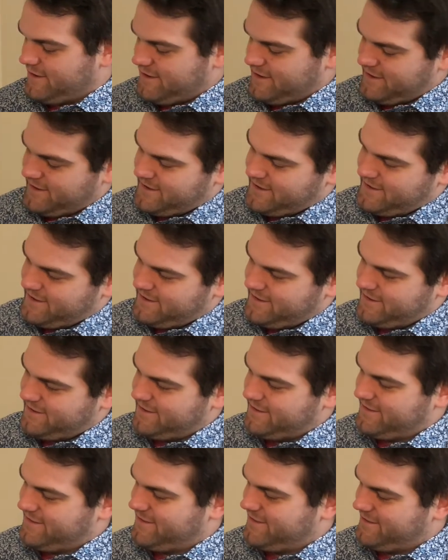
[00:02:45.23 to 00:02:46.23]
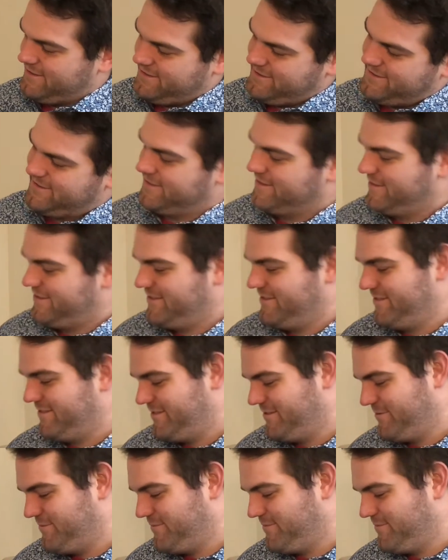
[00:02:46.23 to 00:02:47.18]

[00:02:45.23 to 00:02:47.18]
Nothing is said.